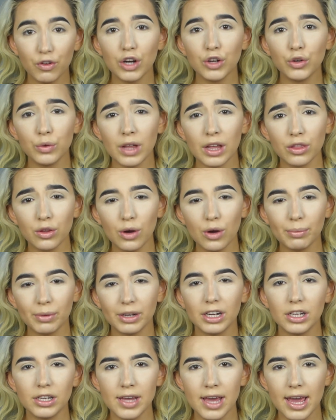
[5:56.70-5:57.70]
do that though, I'm going
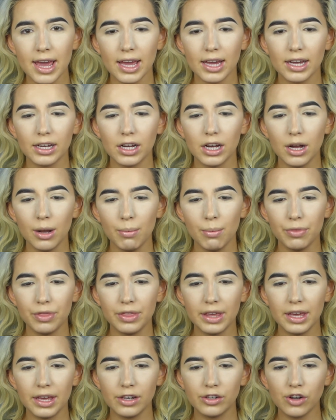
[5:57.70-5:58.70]
to take
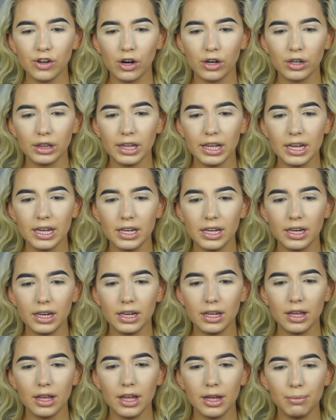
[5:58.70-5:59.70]
the Tartelette
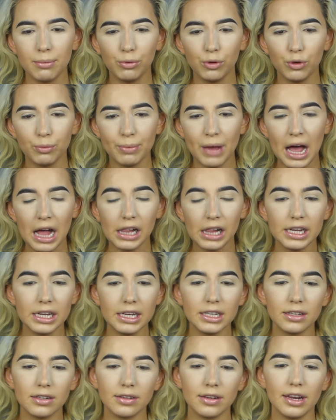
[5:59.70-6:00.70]
in Bloom
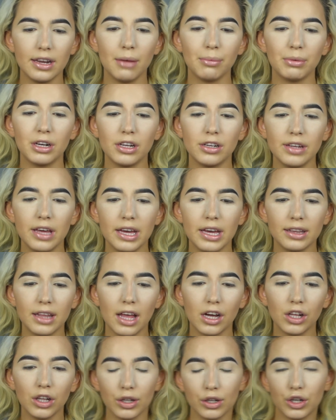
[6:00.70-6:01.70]
palette, and I'm going to take that
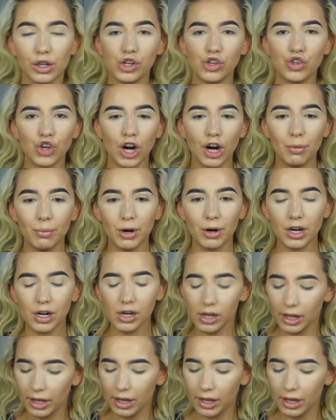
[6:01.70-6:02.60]
color Charmer